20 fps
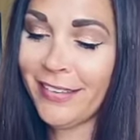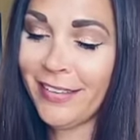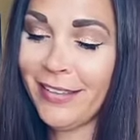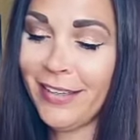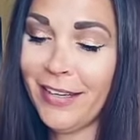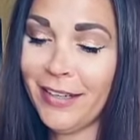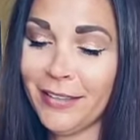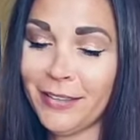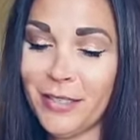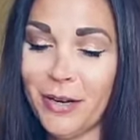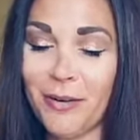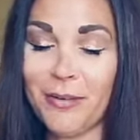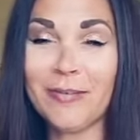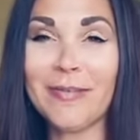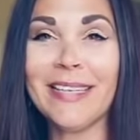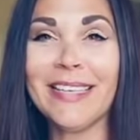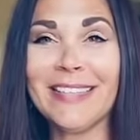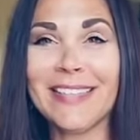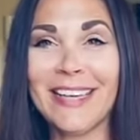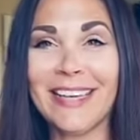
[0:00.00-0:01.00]
And I
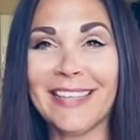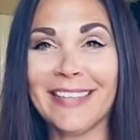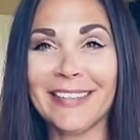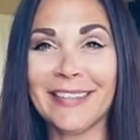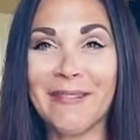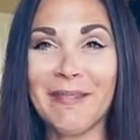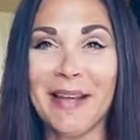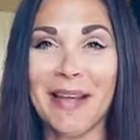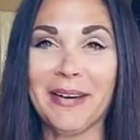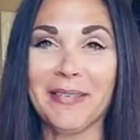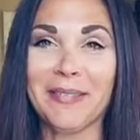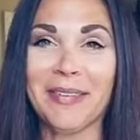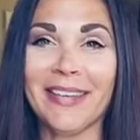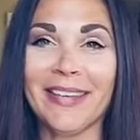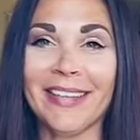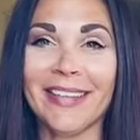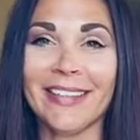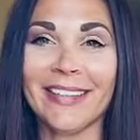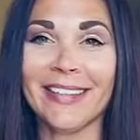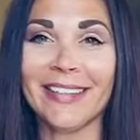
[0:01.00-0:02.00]
don't mean that in a bad
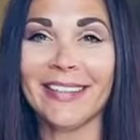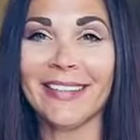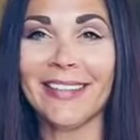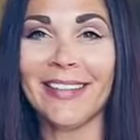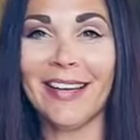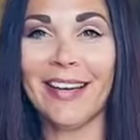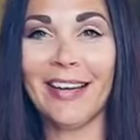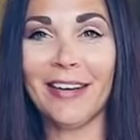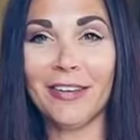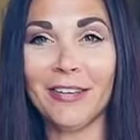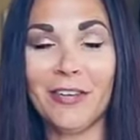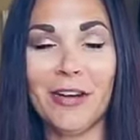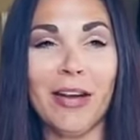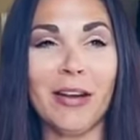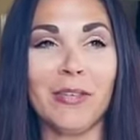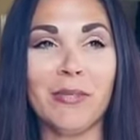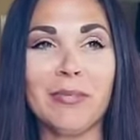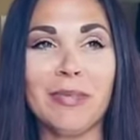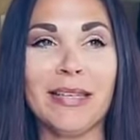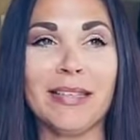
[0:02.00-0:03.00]
way. I don't know
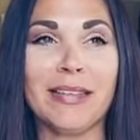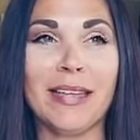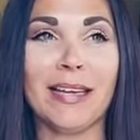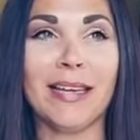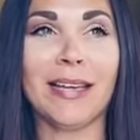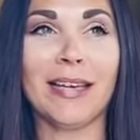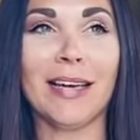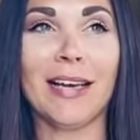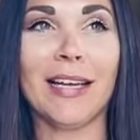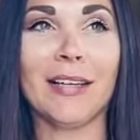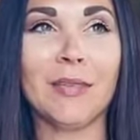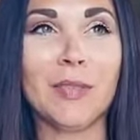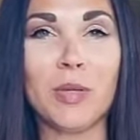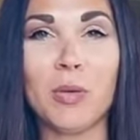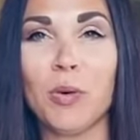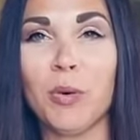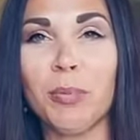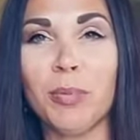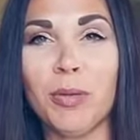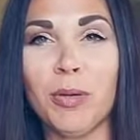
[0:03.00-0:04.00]
how to mean that. I have
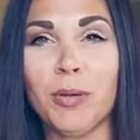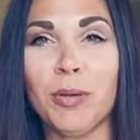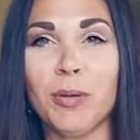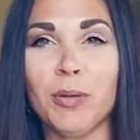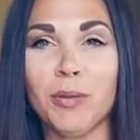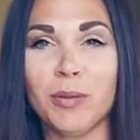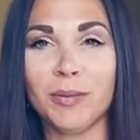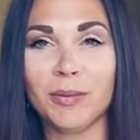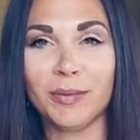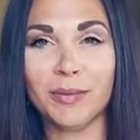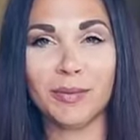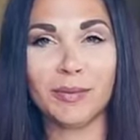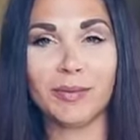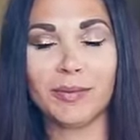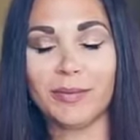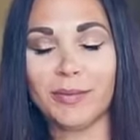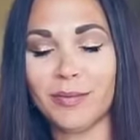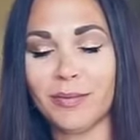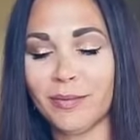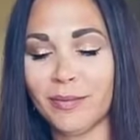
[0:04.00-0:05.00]
Scorpio
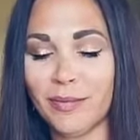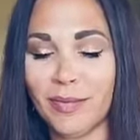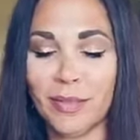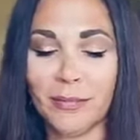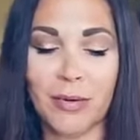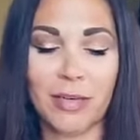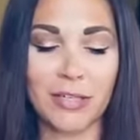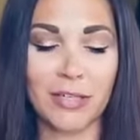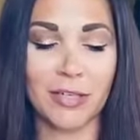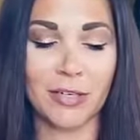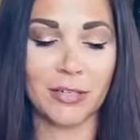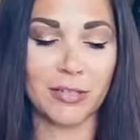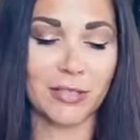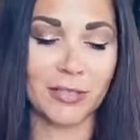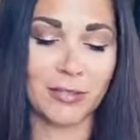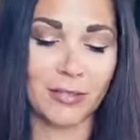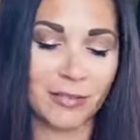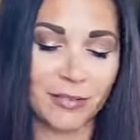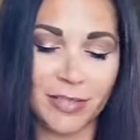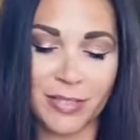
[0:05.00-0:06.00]
in my chart
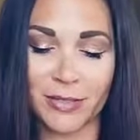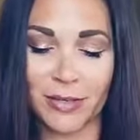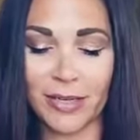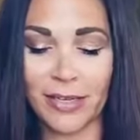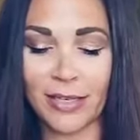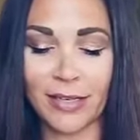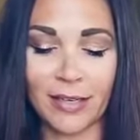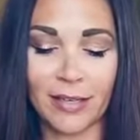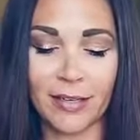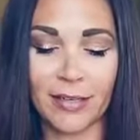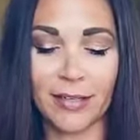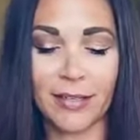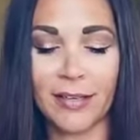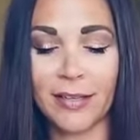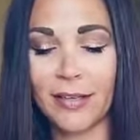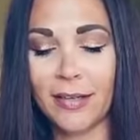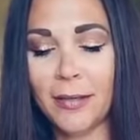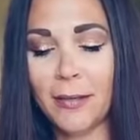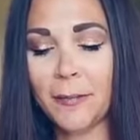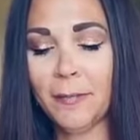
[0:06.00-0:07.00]
too, so I get it.
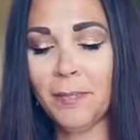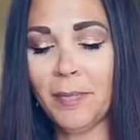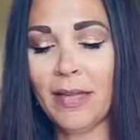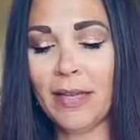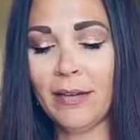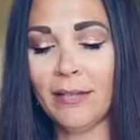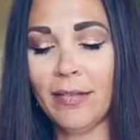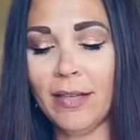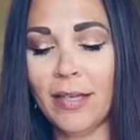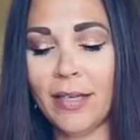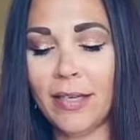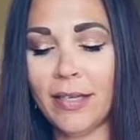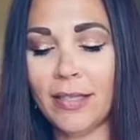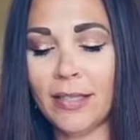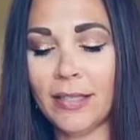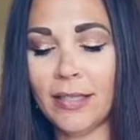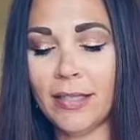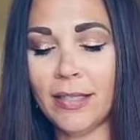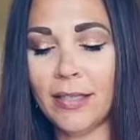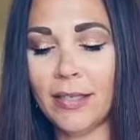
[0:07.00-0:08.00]

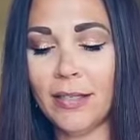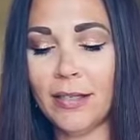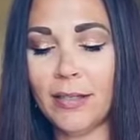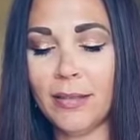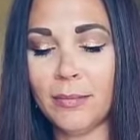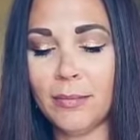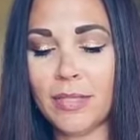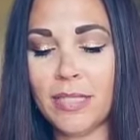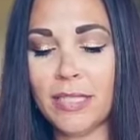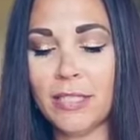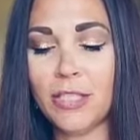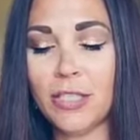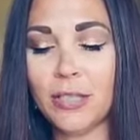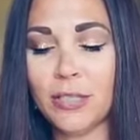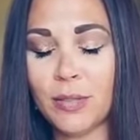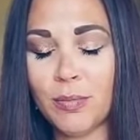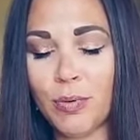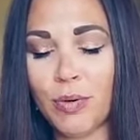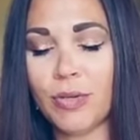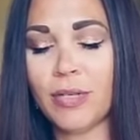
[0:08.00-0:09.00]
Like, um, teaching
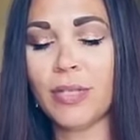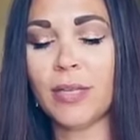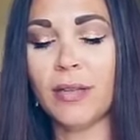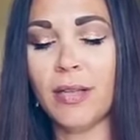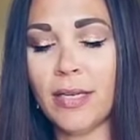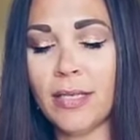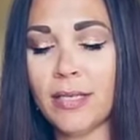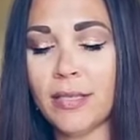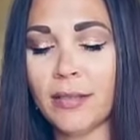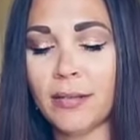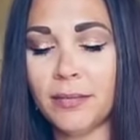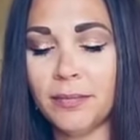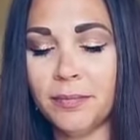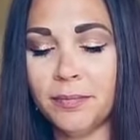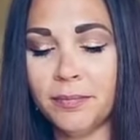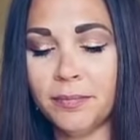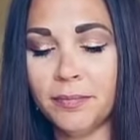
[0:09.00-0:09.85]
this person a lesson.